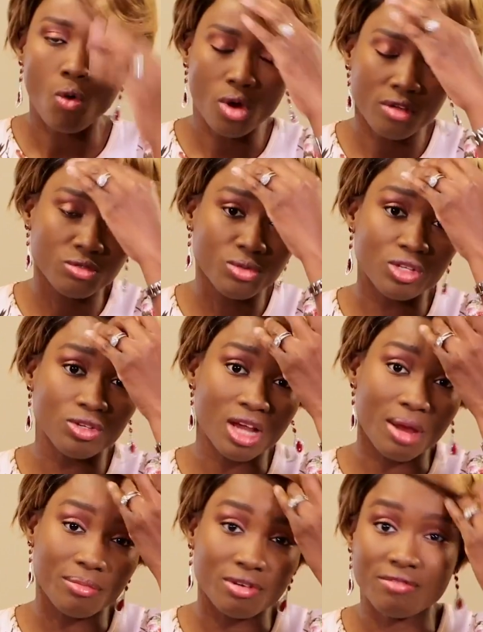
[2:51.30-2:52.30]
One of the ways you
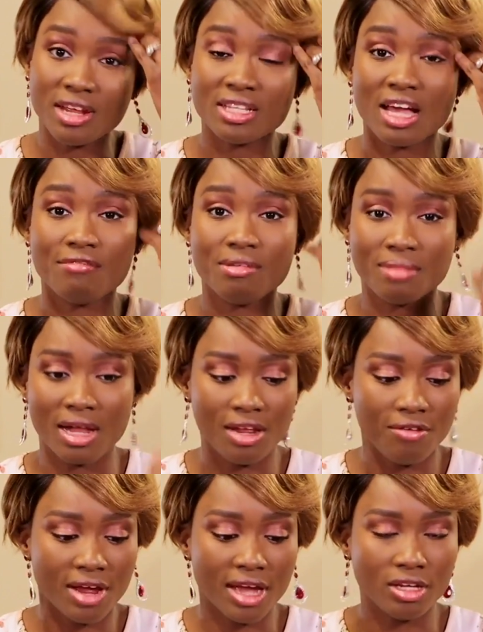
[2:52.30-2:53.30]
can prevent having
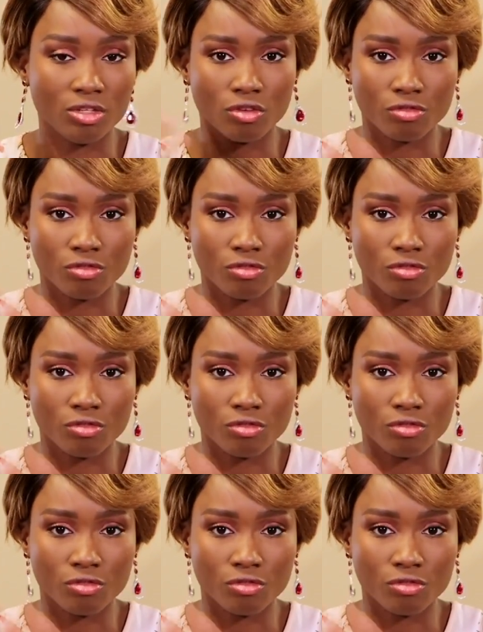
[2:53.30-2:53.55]
malaria is,